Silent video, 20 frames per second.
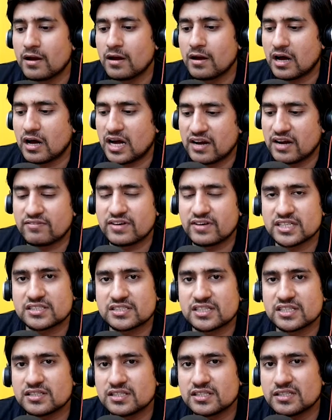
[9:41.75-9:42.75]
I have
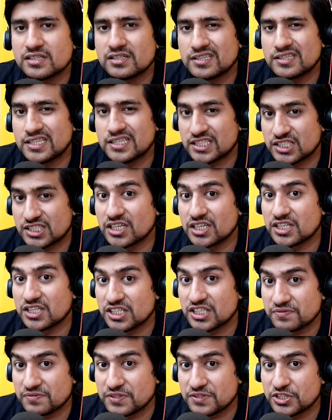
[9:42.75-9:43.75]
tested the, tested
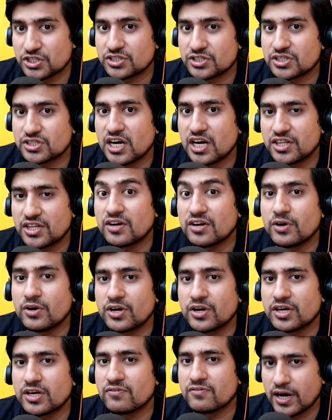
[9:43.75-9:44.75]
these features and they are
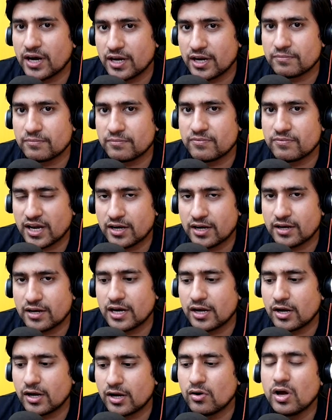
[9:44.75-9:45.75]
working fine, fine
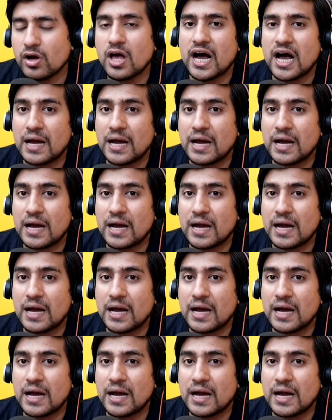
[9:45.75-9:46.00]
right now.